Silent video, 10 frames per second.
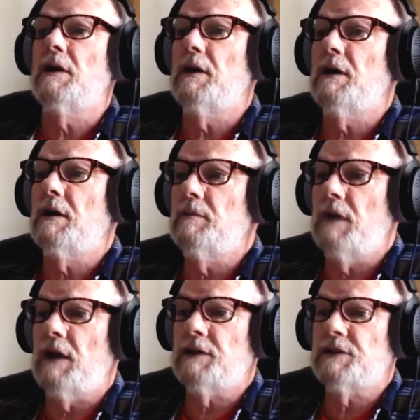um,
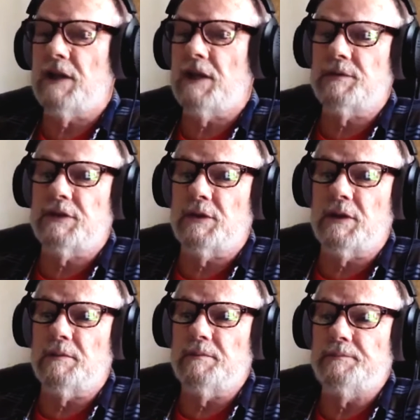at the same
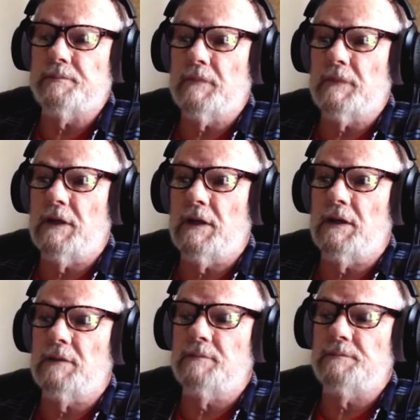studio. Um,
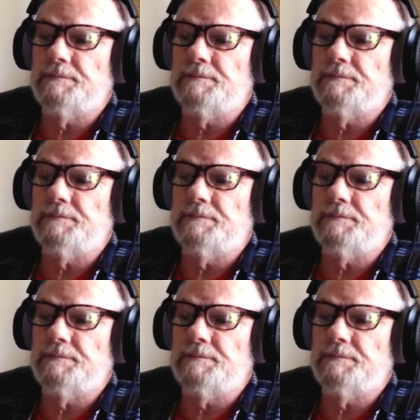Brian's